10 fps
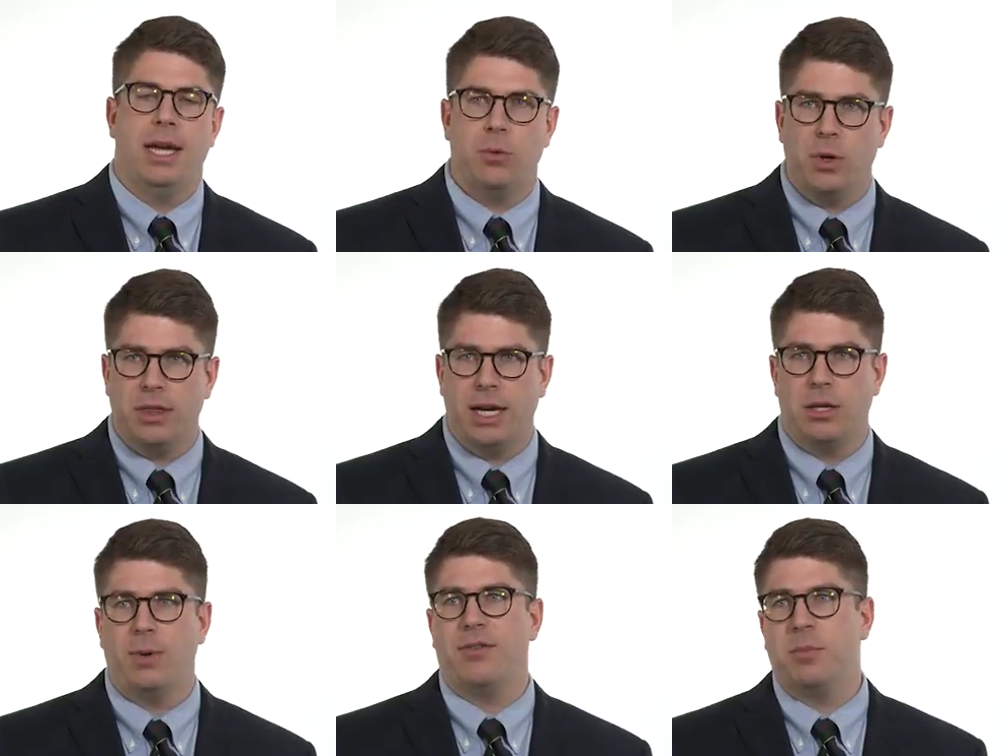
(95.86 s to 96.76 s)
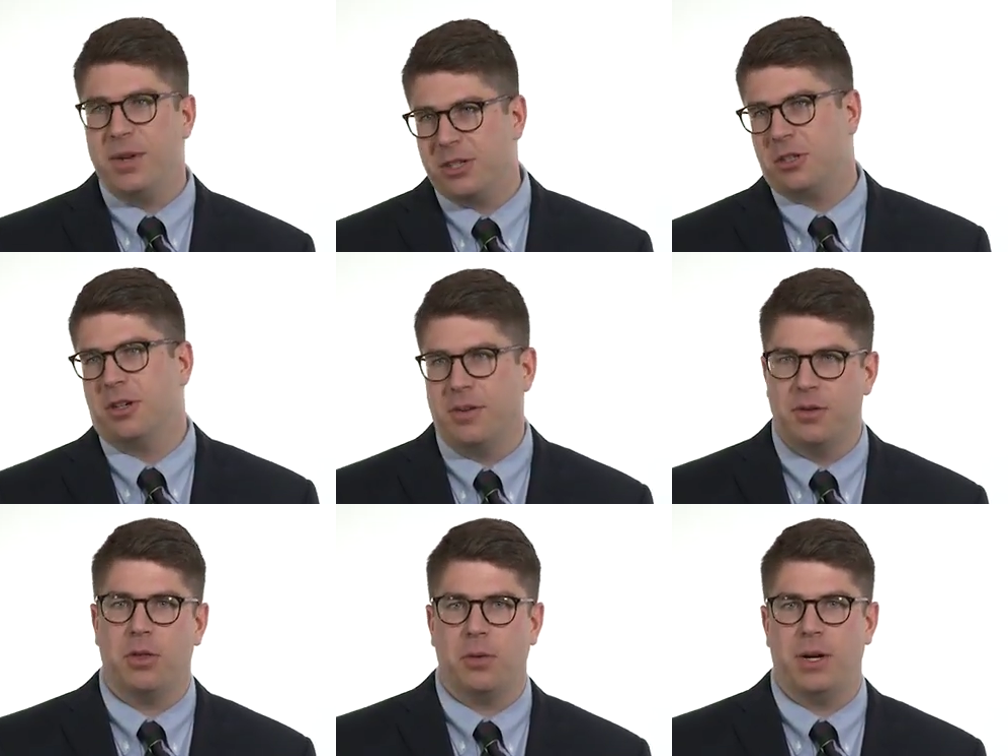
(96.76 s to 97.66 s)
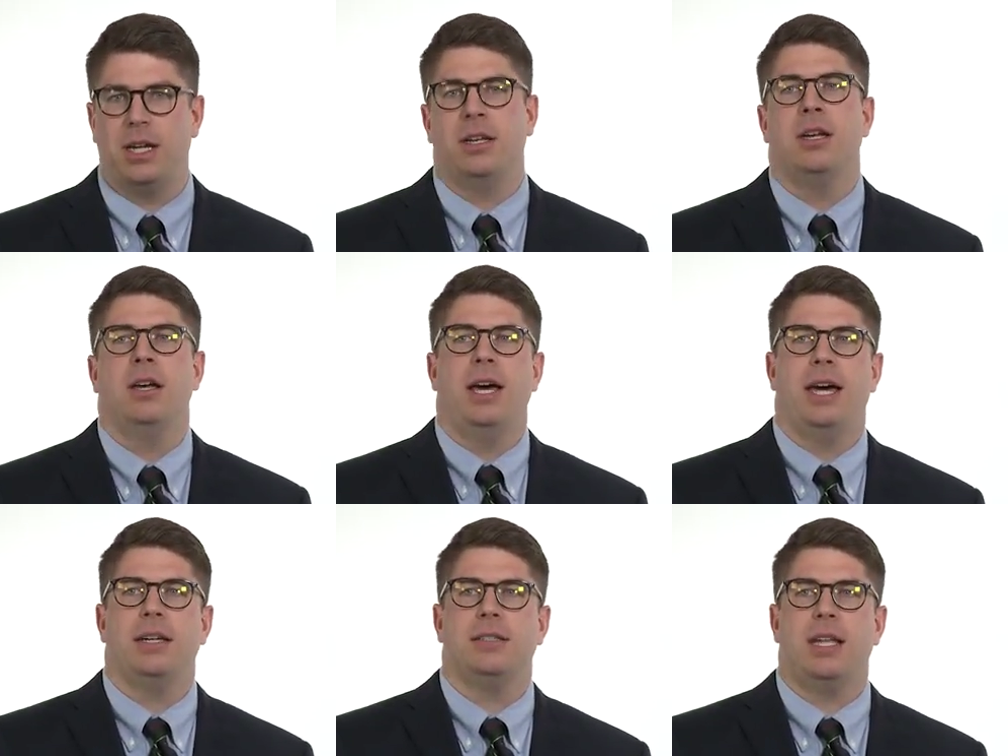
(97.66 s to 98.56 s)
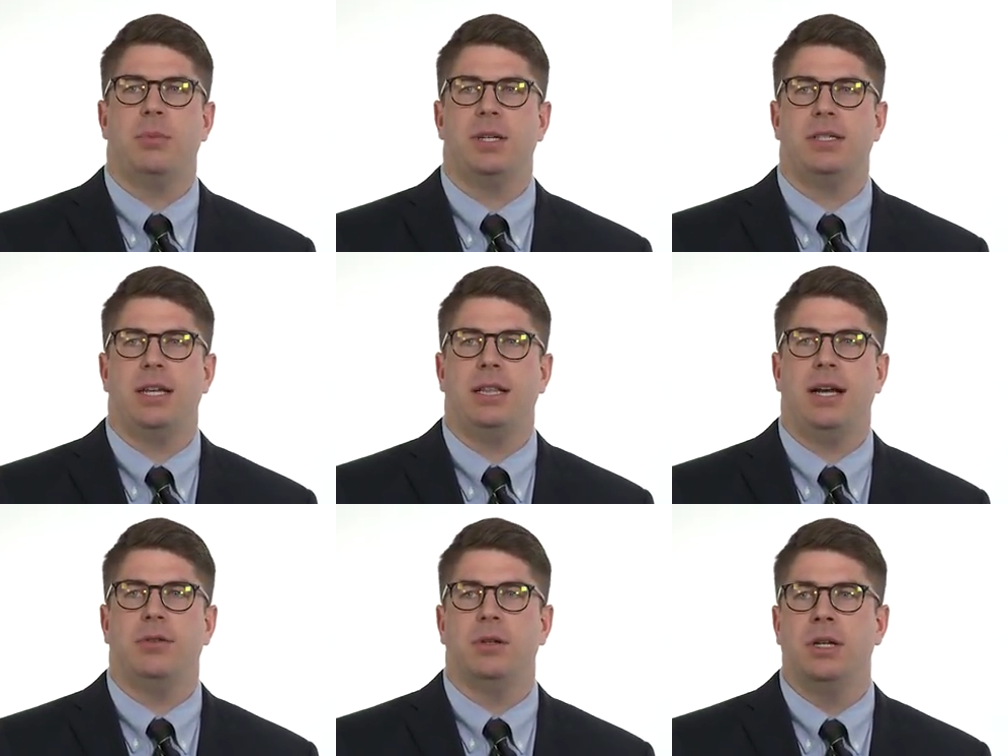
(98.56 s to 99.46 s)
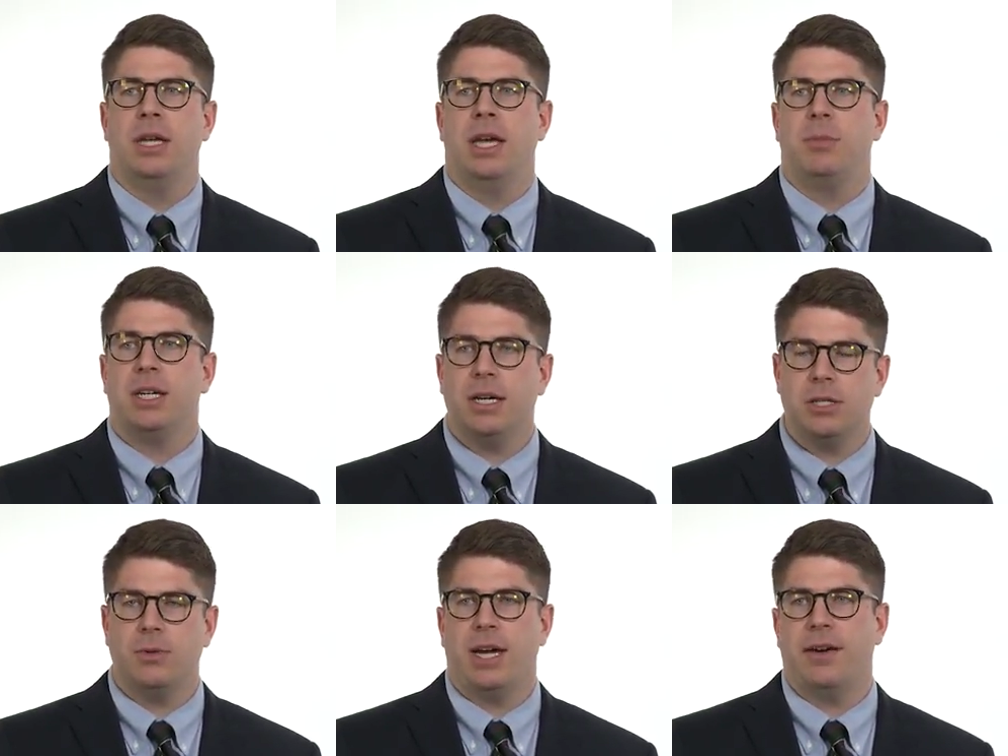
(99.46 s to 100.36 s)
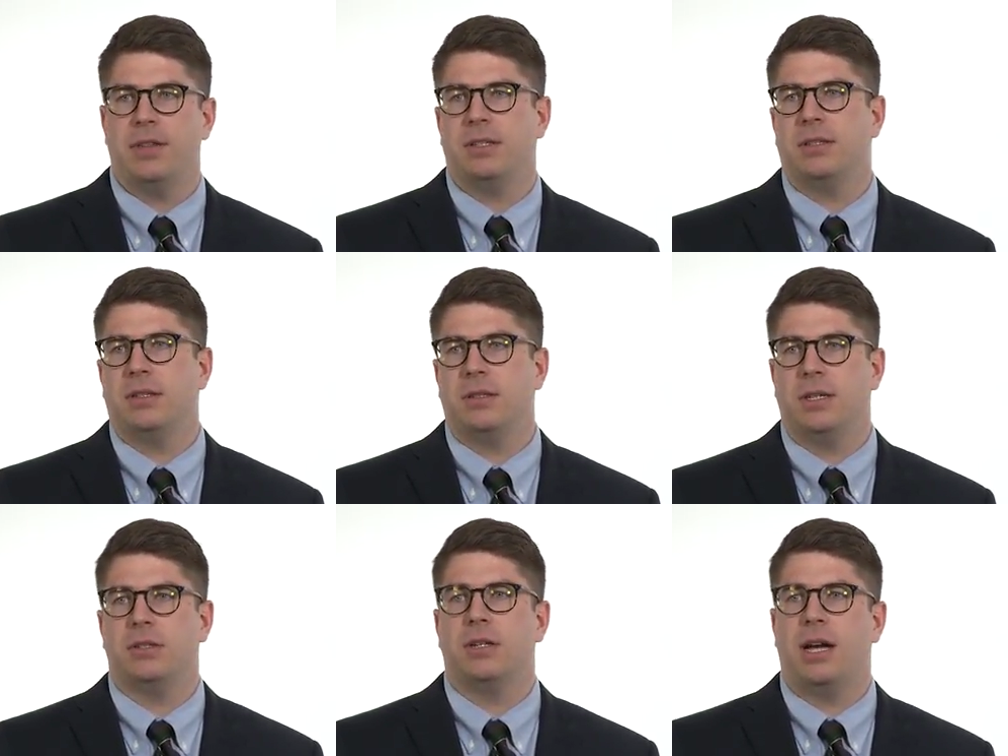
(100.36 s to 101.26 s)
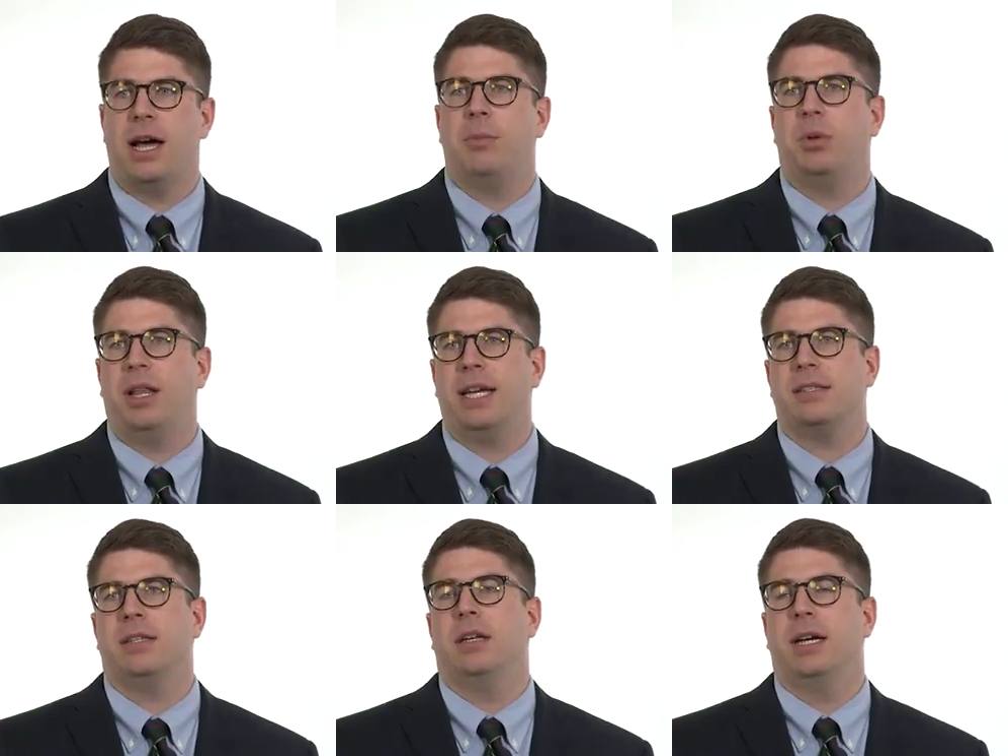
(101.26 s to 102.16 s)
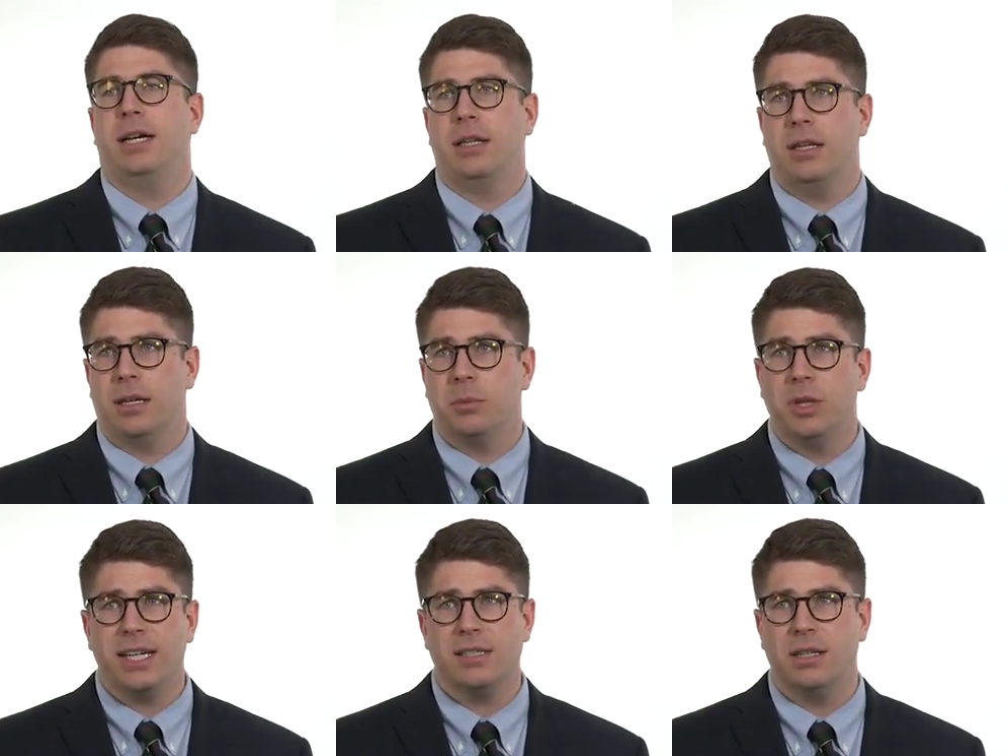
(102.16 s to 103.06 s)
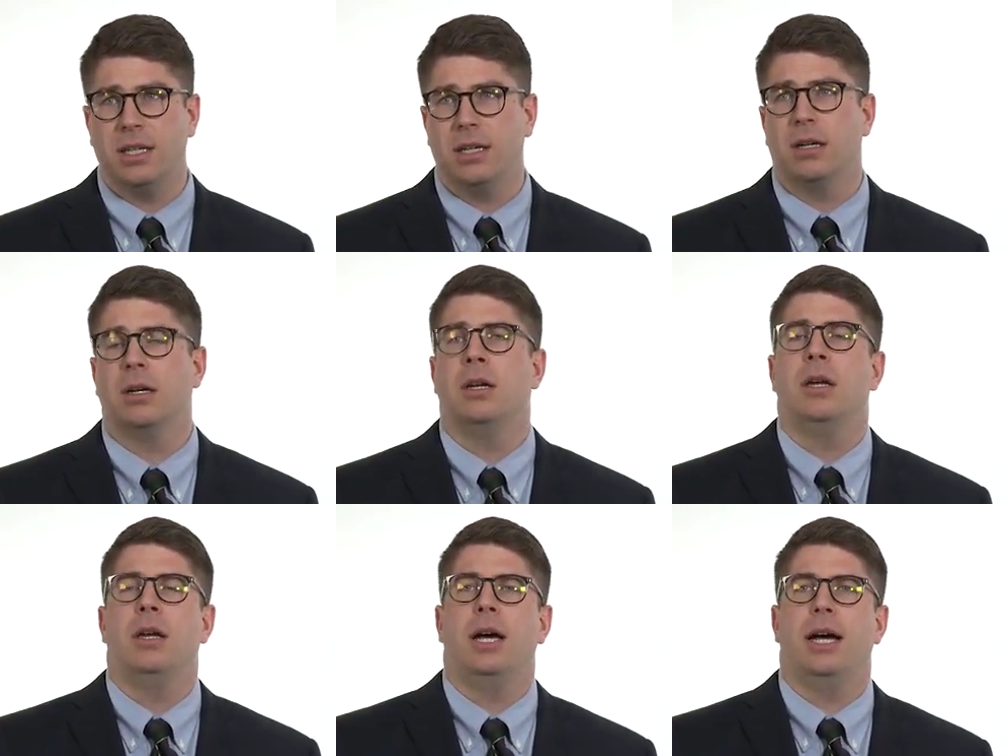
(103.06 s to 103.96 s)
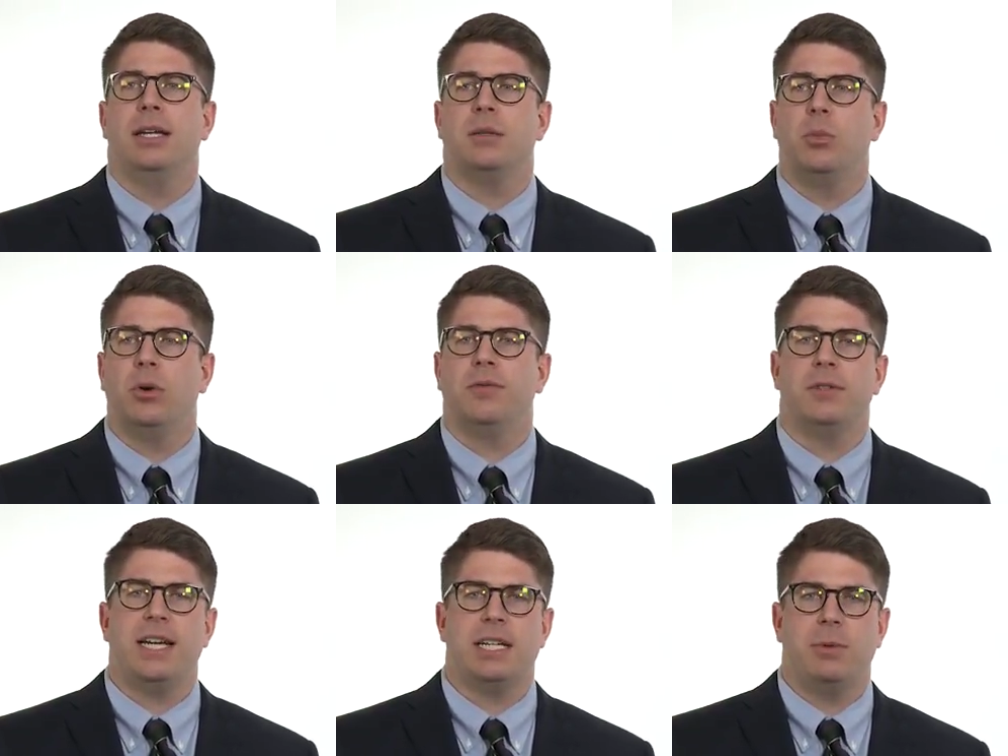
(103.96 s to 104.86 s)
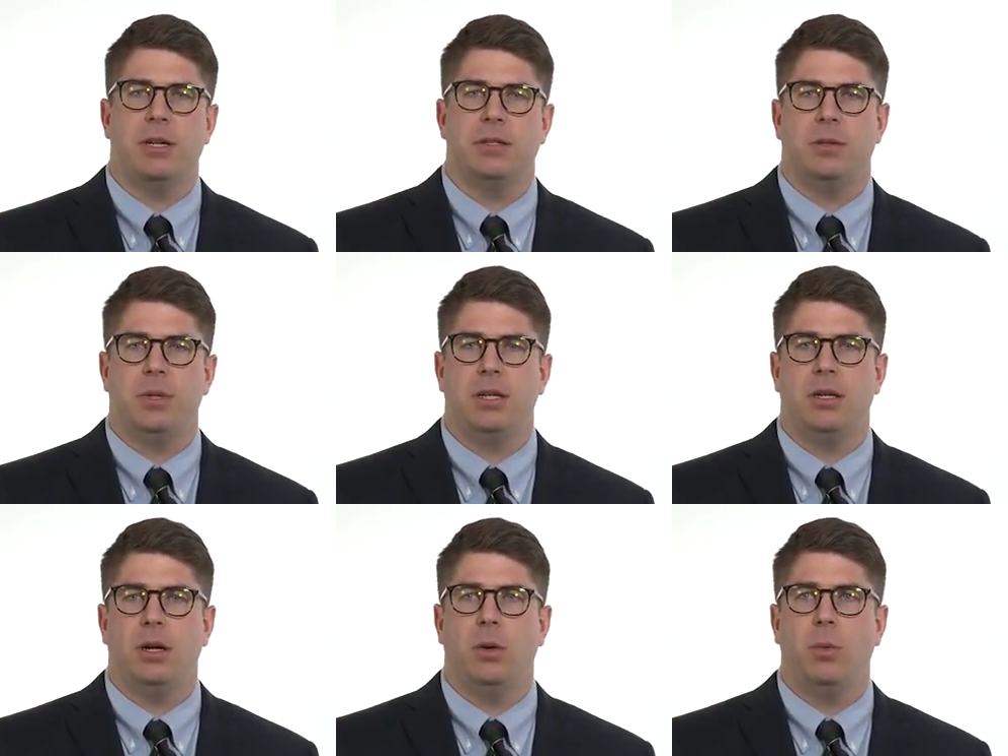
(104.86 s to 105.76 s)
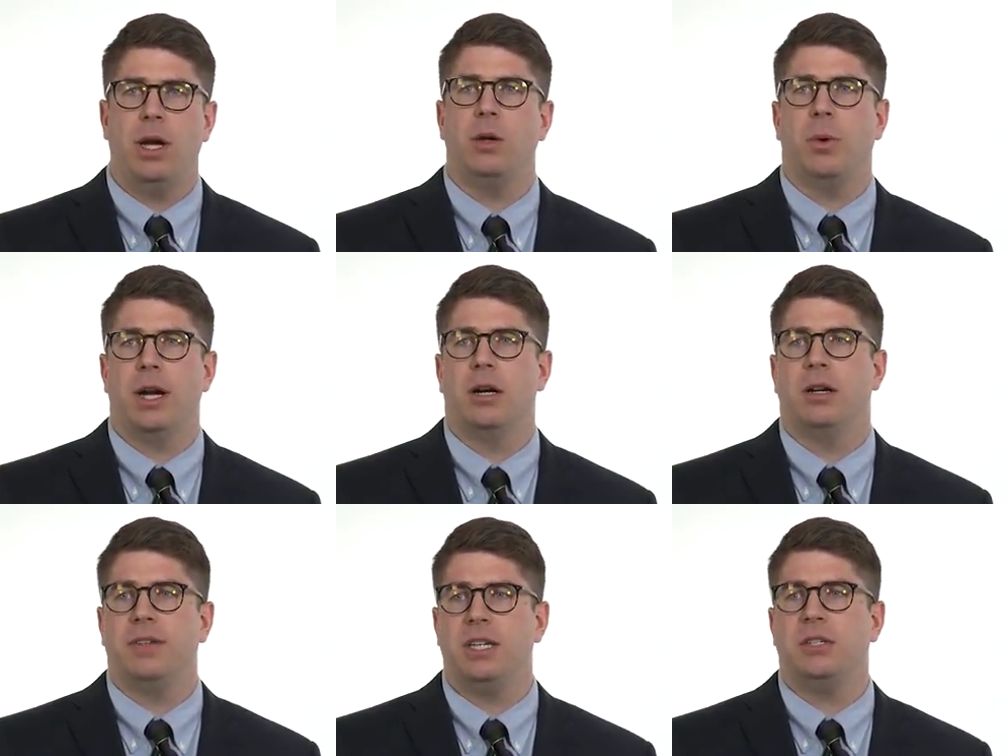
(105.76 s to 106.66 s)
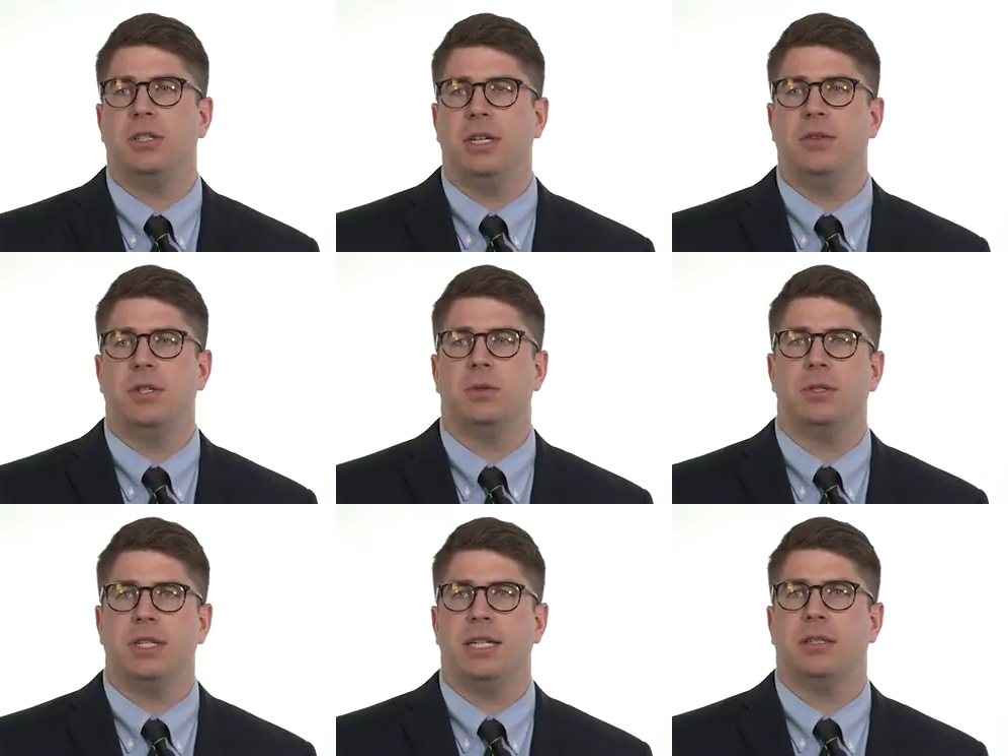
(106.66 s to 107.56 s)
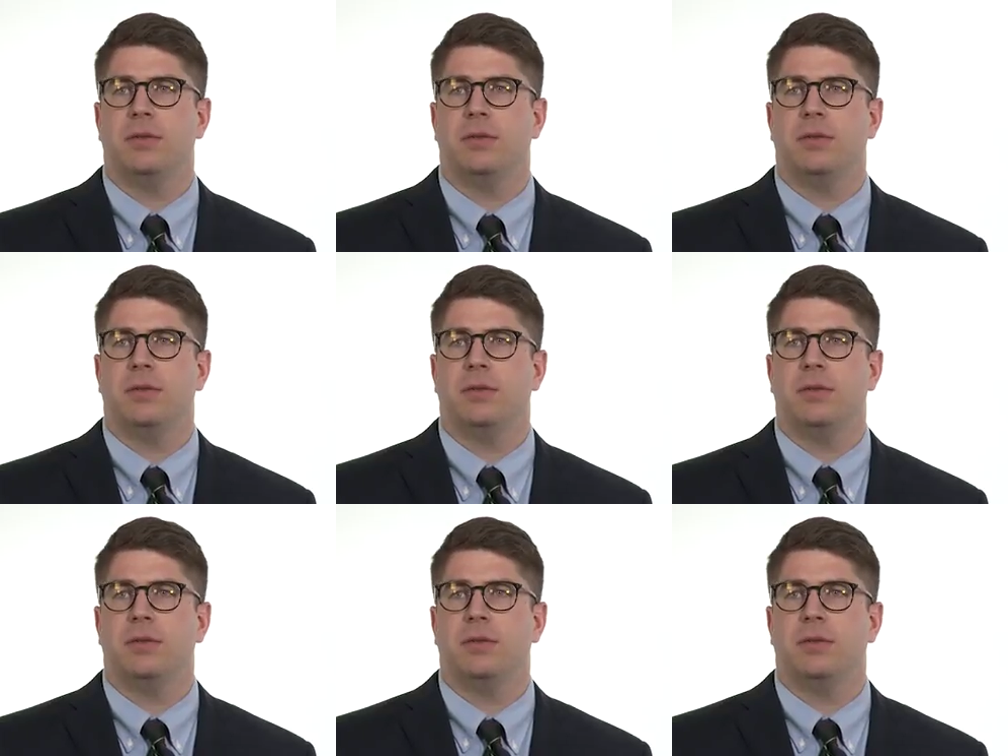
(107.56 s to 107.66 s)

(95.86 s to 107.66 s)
And with that, you have a mixture of the three at a state-by-state level. And because you have this such complexity here, it's important for taxpayers to be well aware of each individual state's